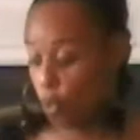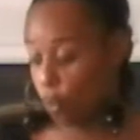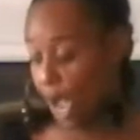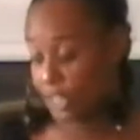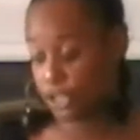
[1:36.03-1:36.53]

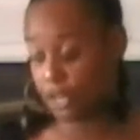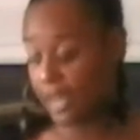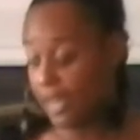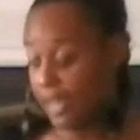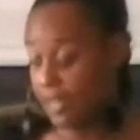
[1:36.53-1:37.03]
Wash your
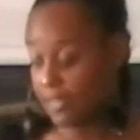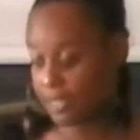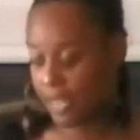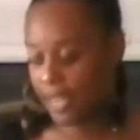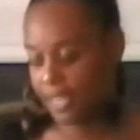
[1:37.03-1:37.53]
hands
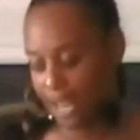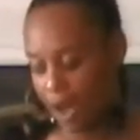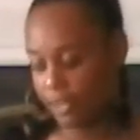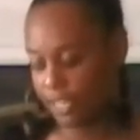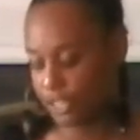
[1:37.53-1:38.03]
and
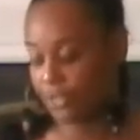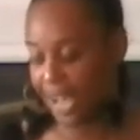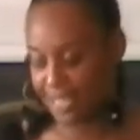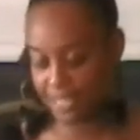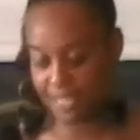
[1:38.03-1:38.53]
I'll get you
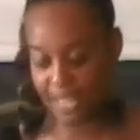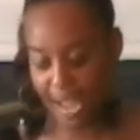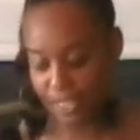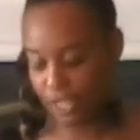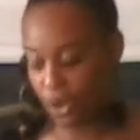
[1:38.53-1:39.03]
guys a
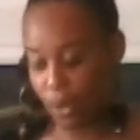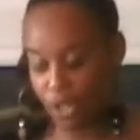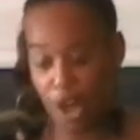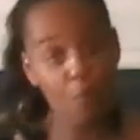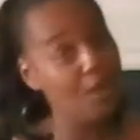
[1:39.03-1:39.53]
snack to go
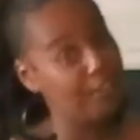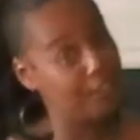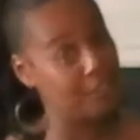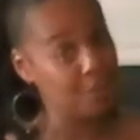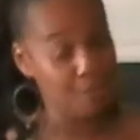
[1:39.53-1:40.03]
along with
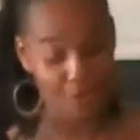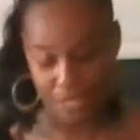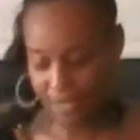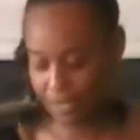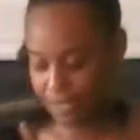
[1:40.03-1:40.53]
your
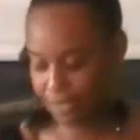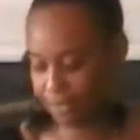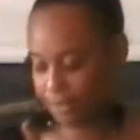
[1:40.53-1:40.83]
smoothies.